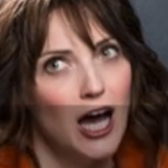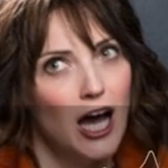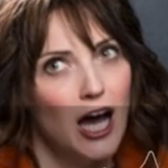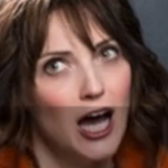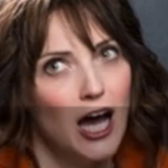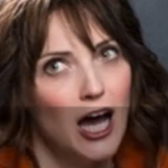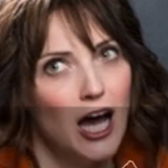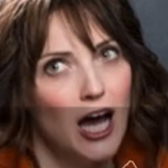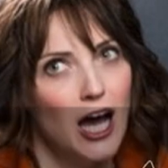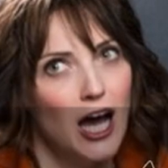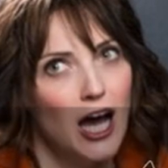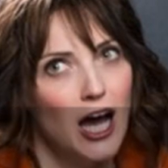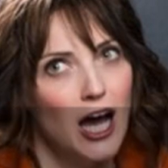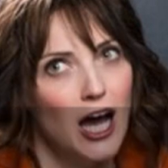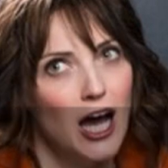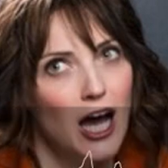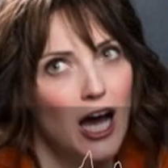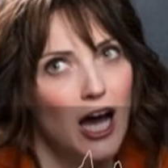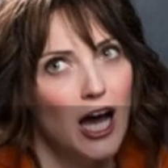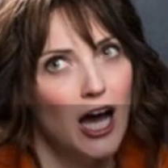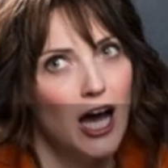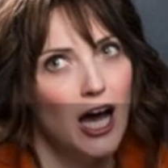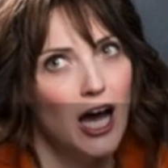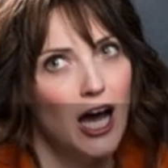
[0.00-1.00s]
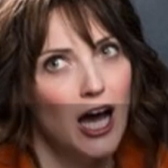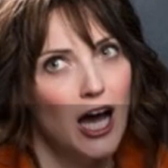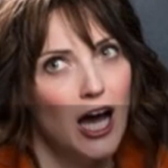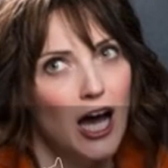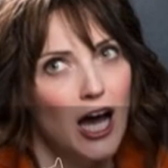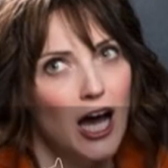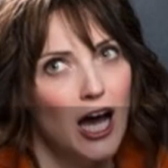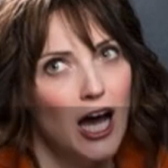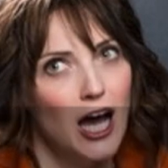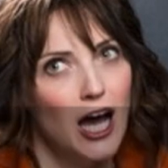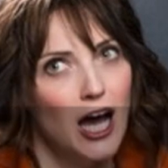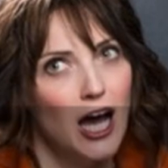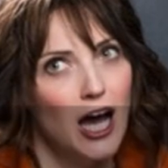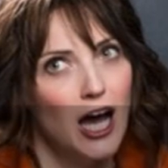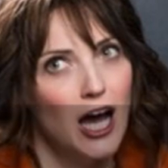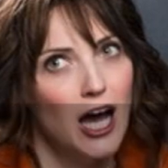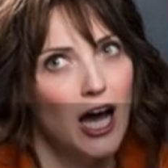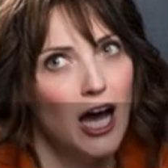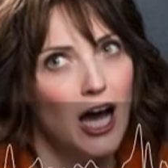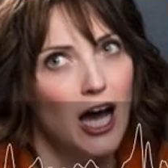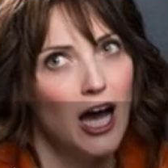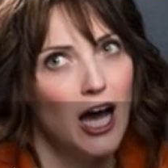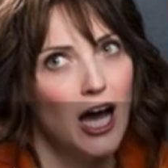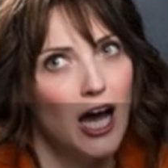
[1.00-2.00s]
But again, like I said,
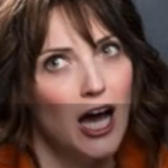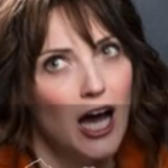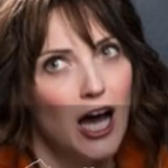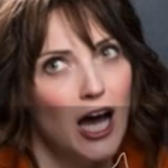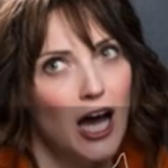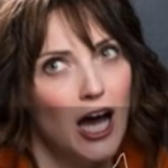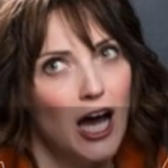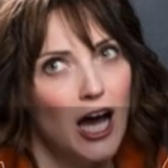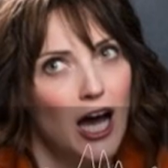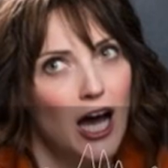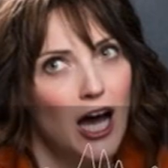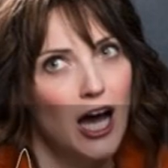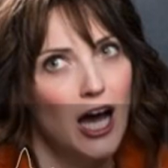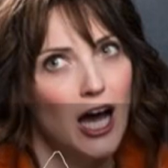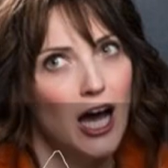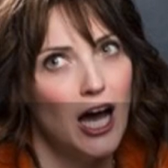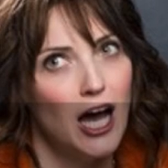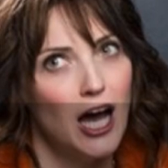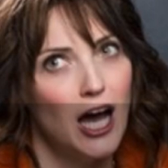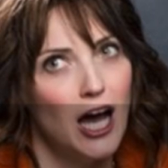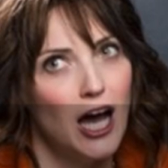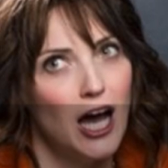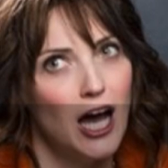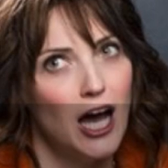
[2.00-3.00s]
I got enough of my own.